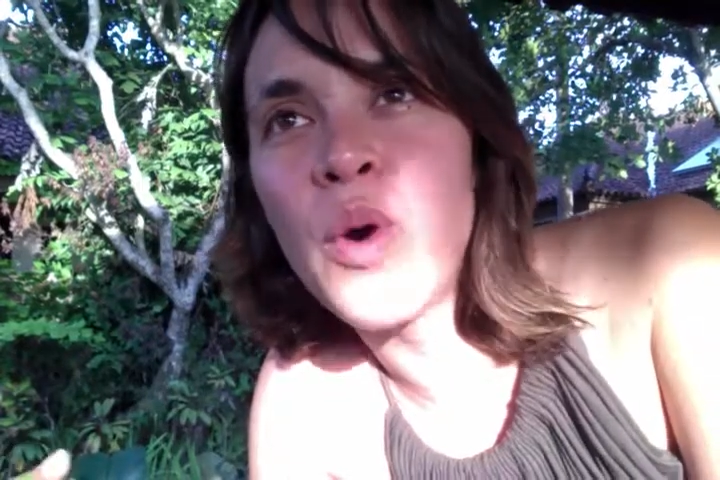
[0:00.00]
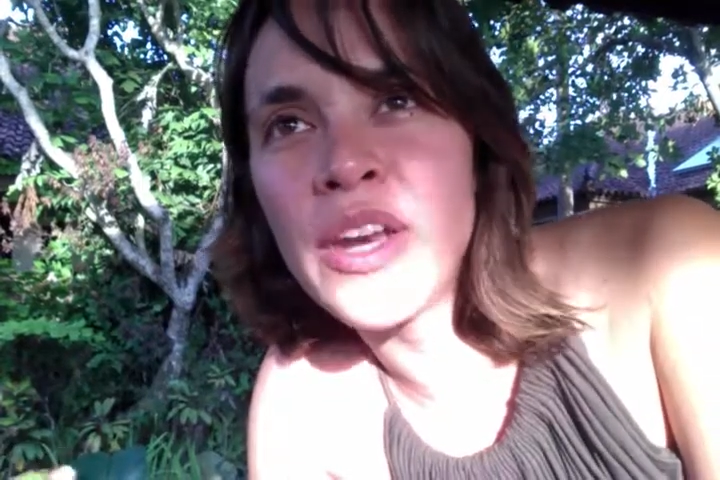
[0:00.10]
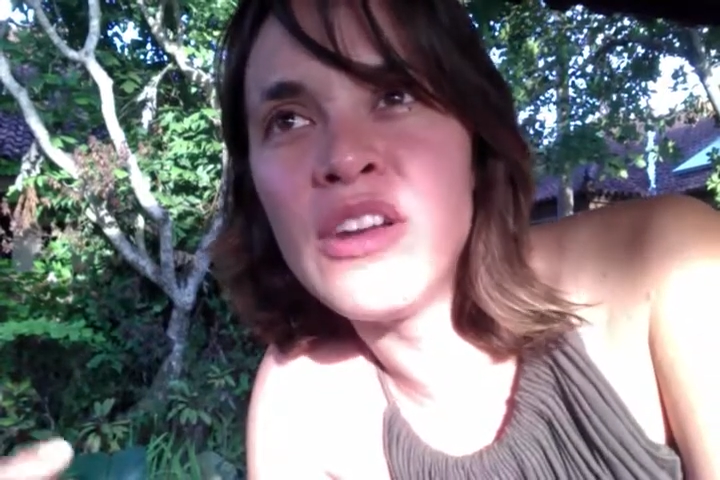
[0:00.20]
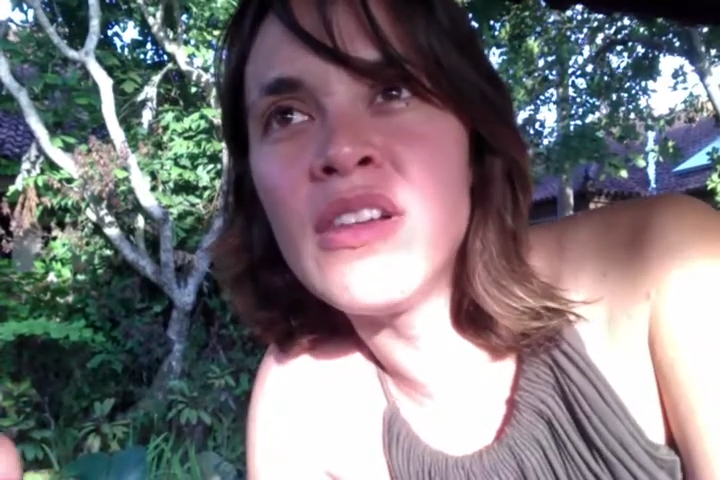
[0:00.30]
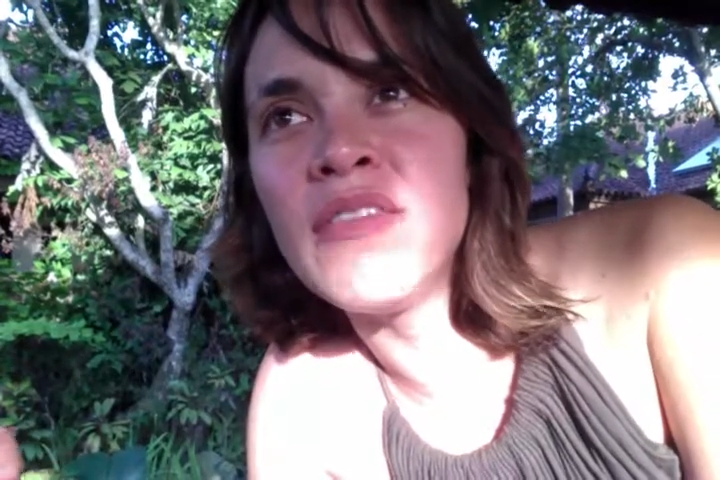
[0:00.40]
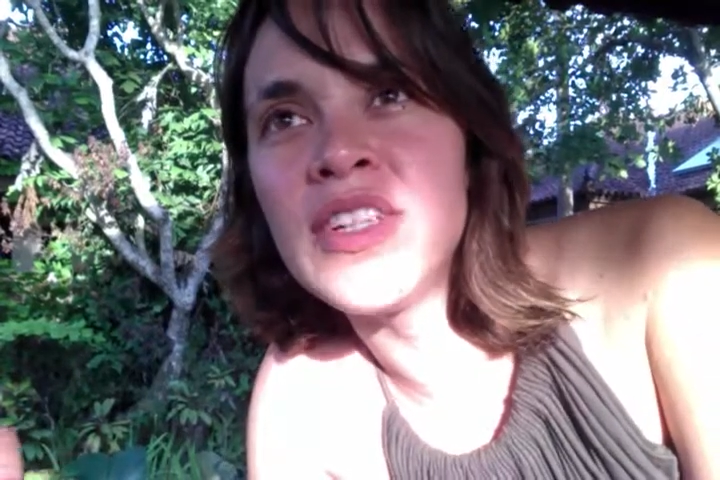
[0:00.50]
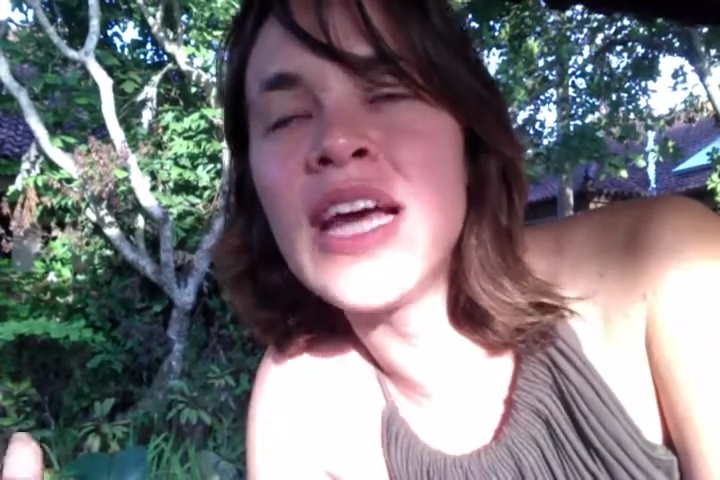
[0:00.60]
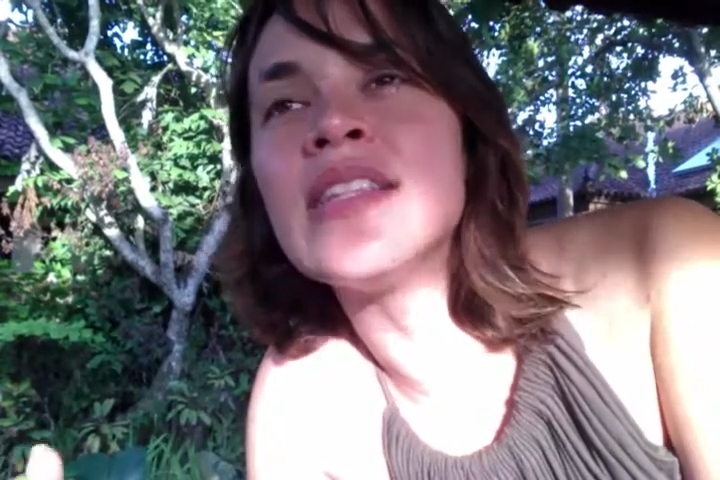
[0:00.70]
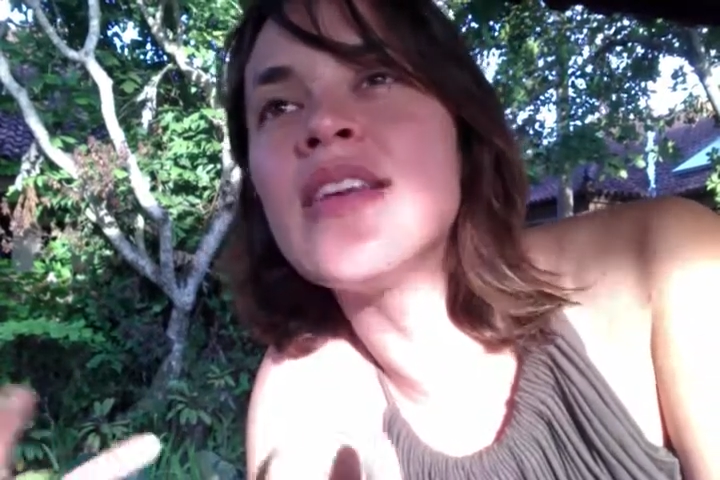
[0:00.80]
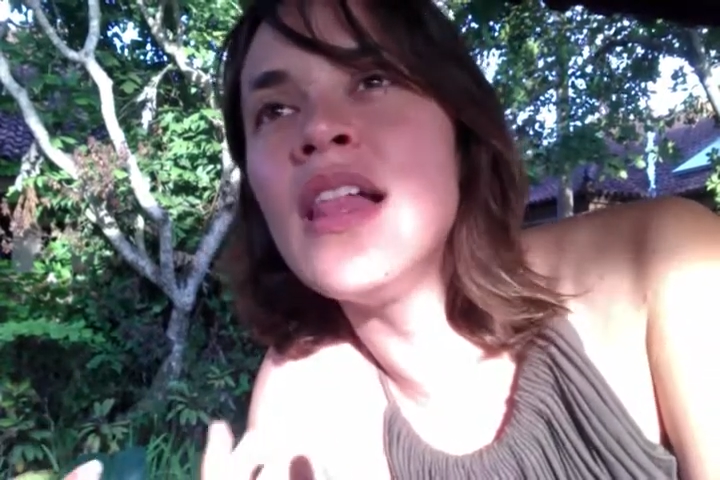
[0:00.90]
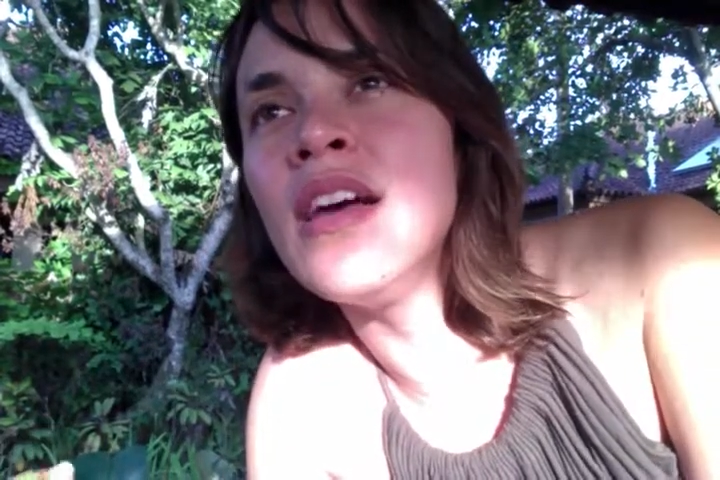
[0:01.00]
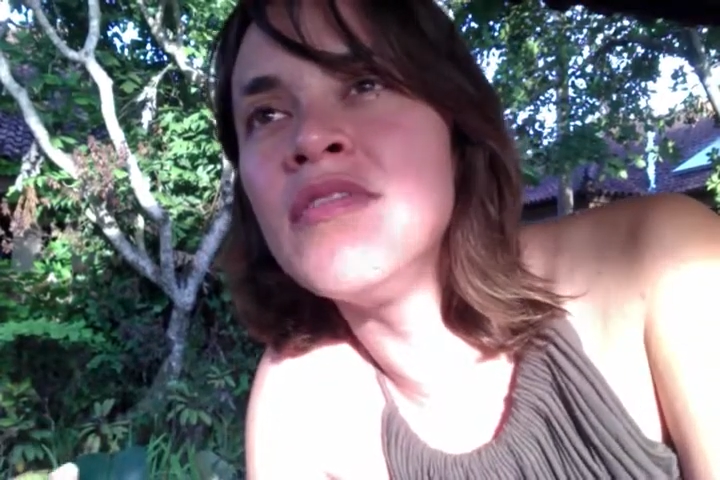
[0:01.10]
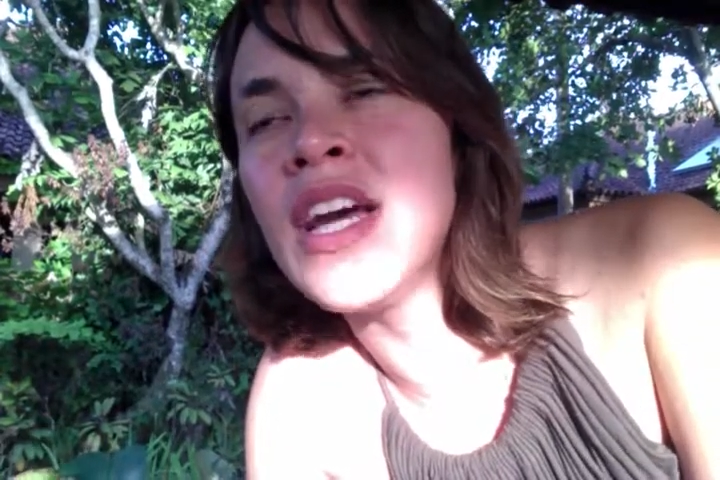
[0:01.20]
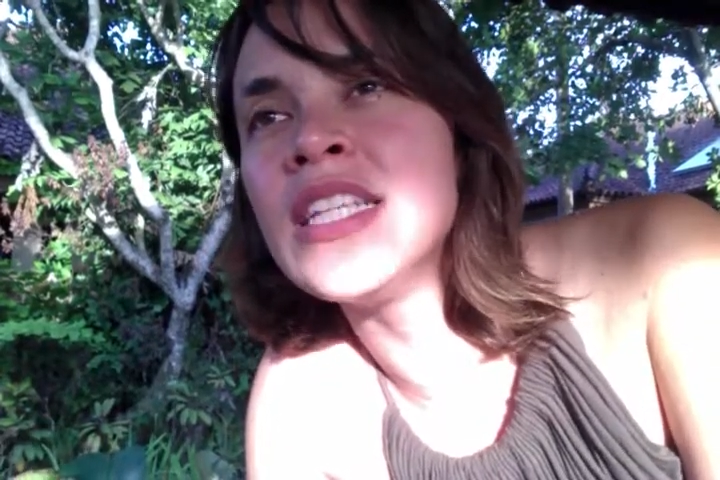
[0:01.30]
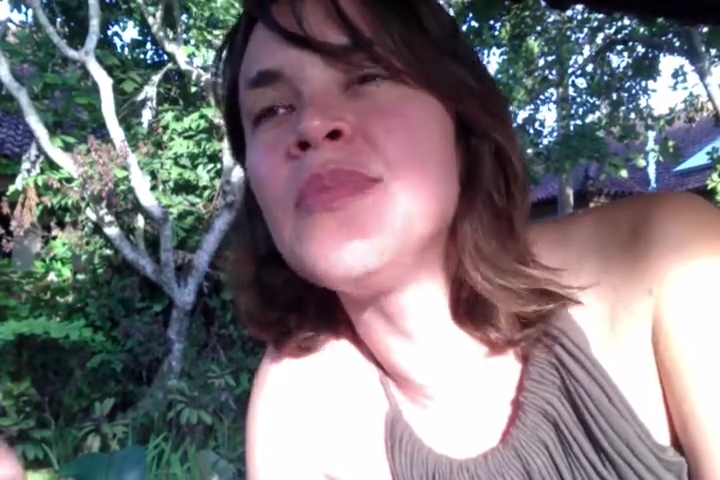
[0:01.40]
Why do you love dance? I
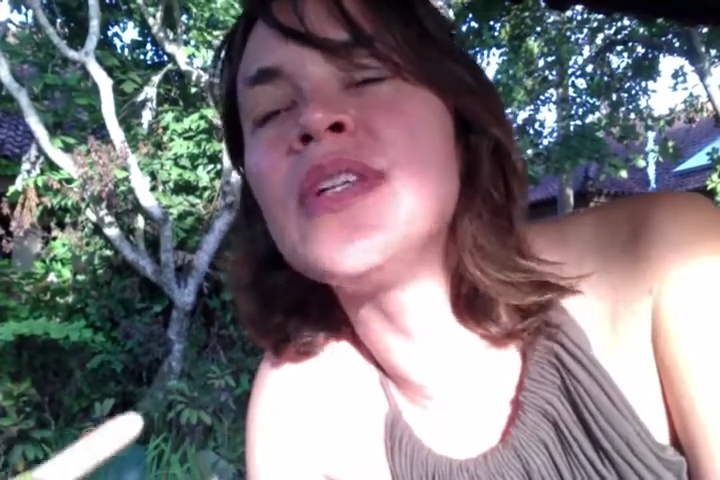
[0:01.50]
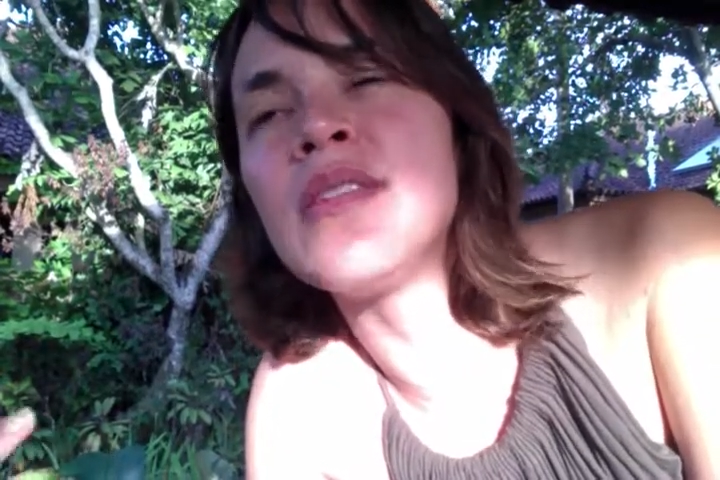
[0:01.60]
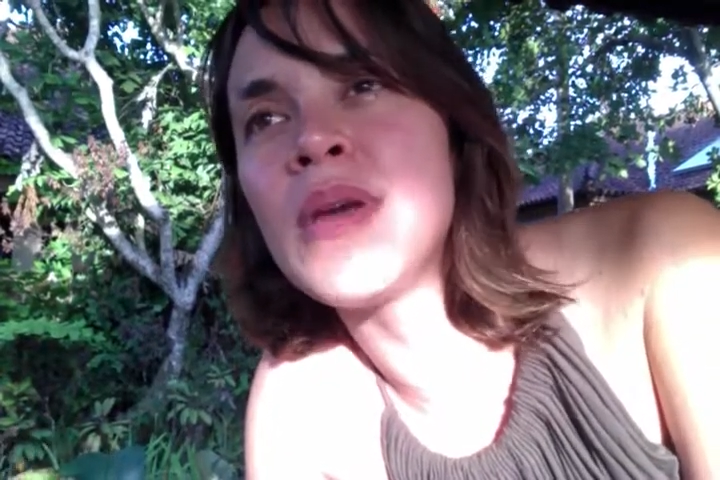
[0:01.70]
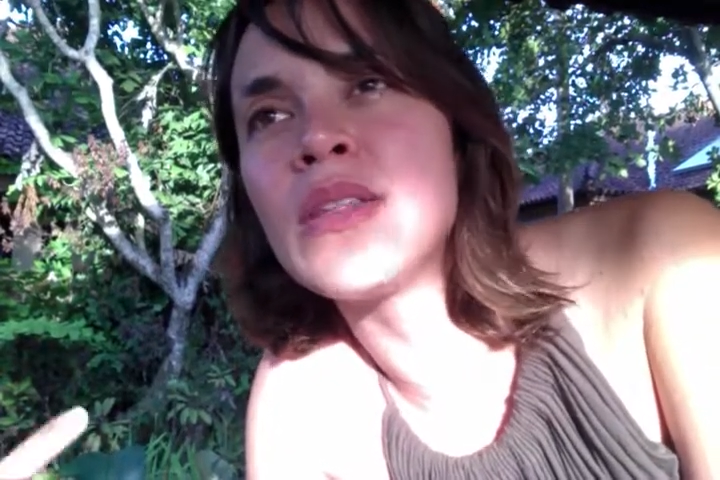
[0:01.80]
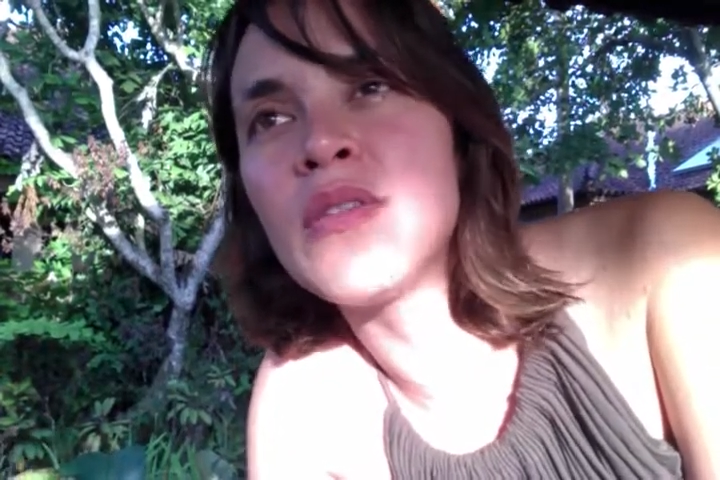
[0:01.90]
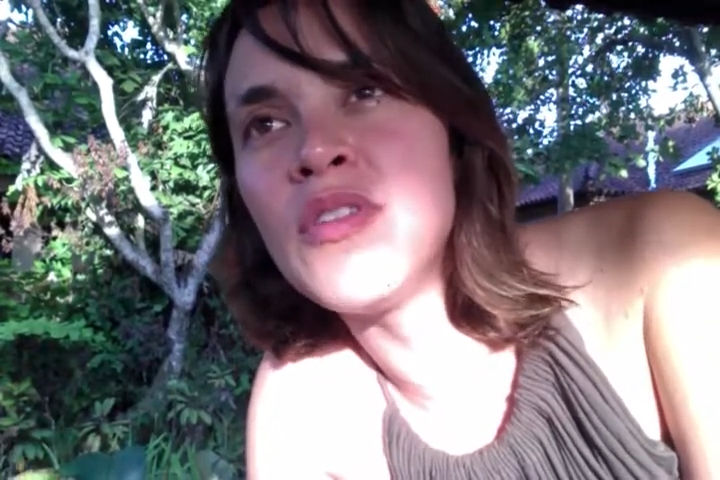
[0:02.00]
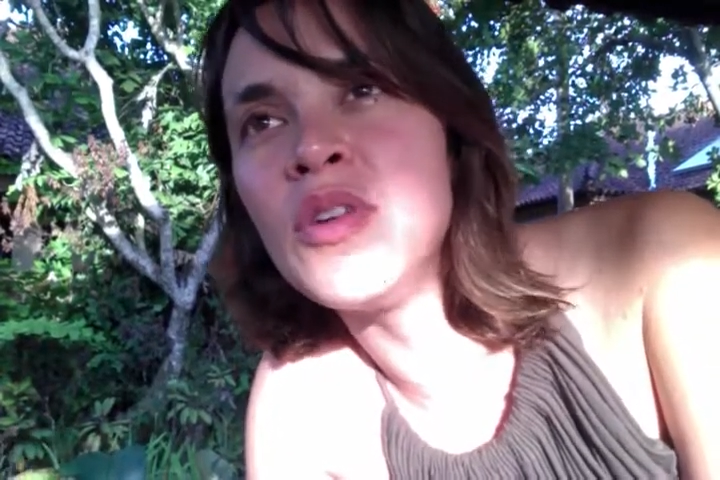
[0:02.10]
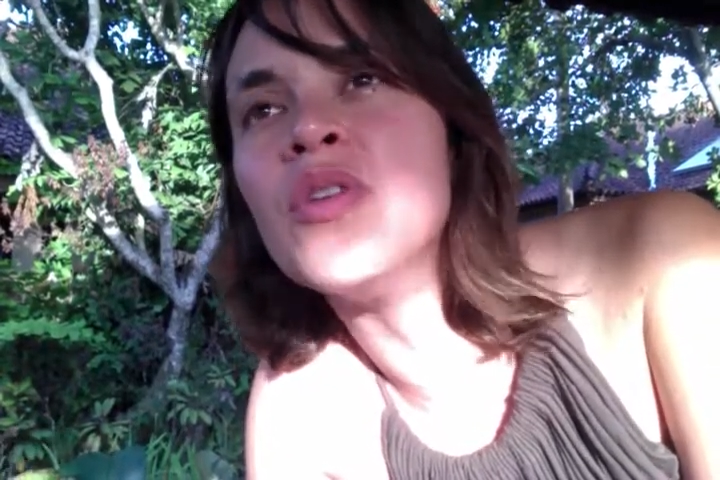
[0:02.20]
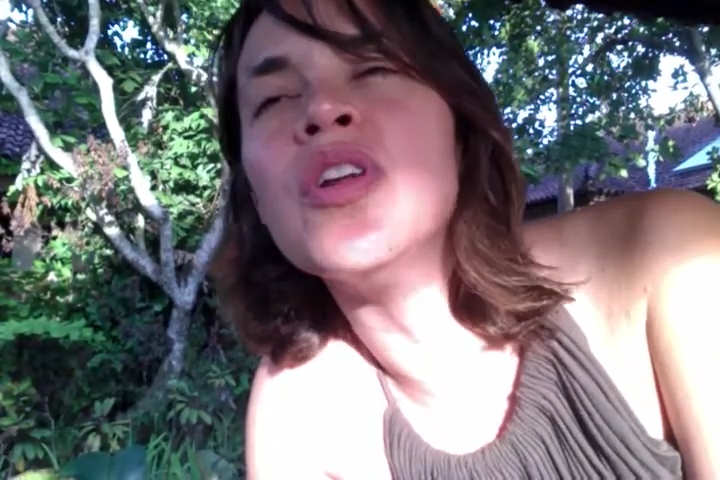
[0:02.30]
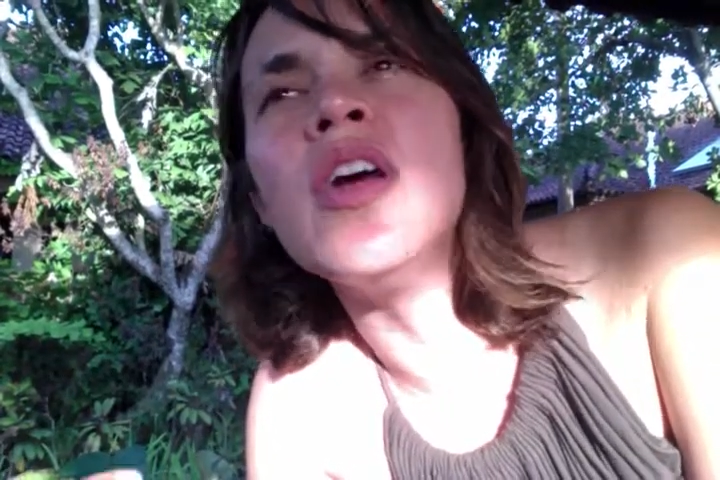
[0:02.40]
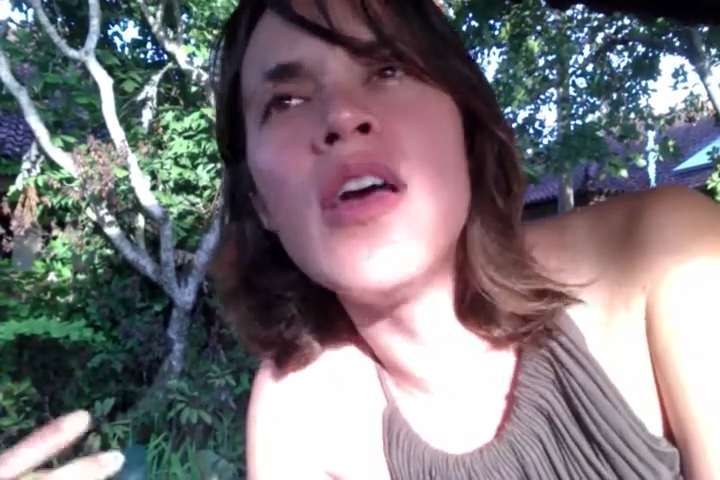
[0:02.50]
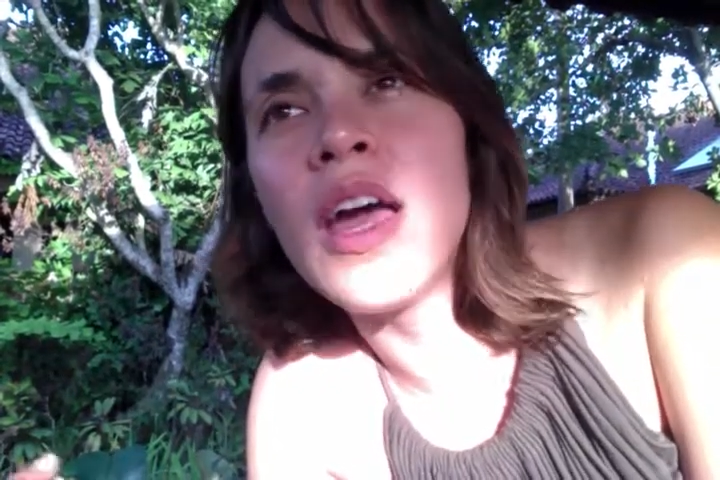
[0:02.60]
love dance because it makes you feel good.